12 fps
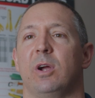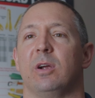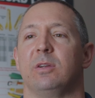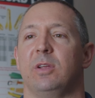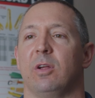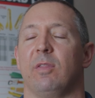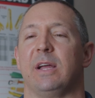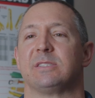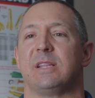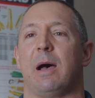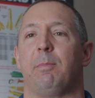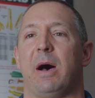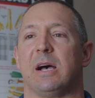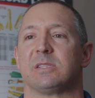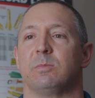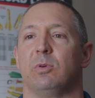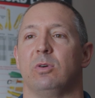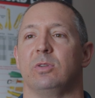where, you know, that's not
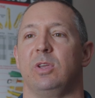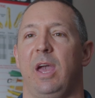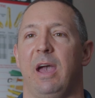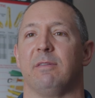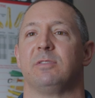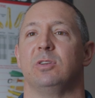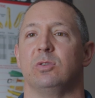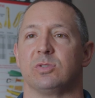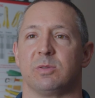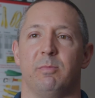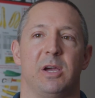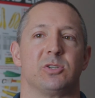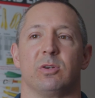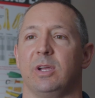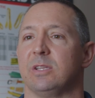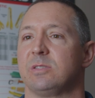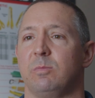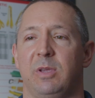possible and you have to do some
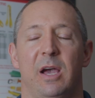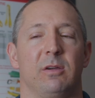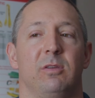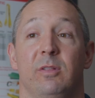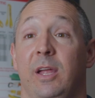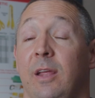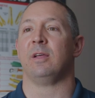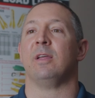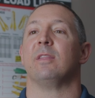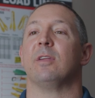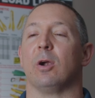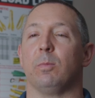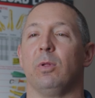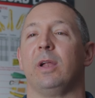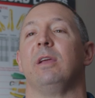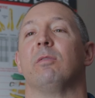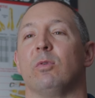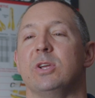measuring and some calculating. There are
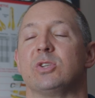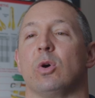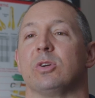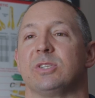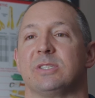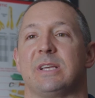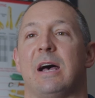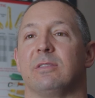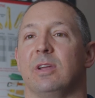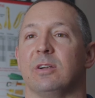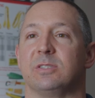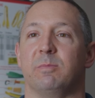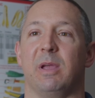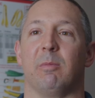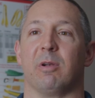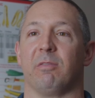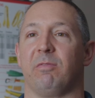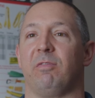plenty of resources out there to be
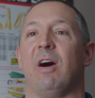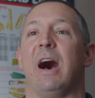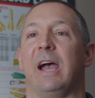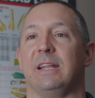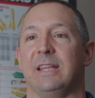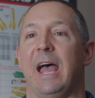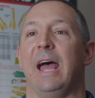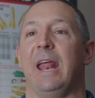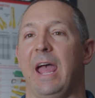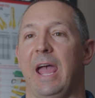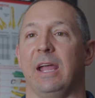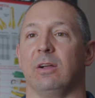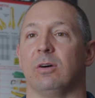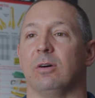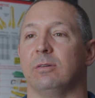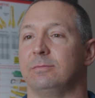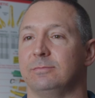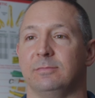able to find that
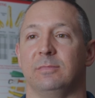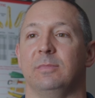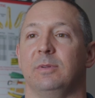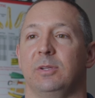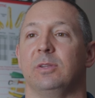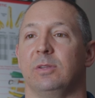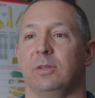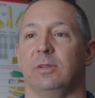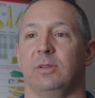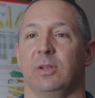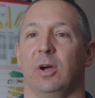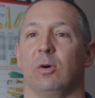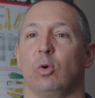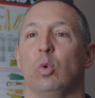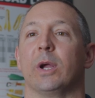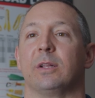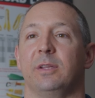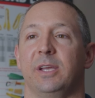angle, you know,
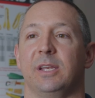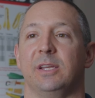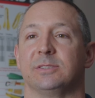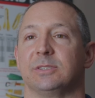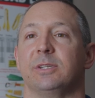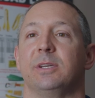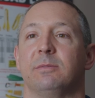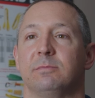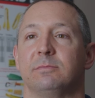quickly and easily.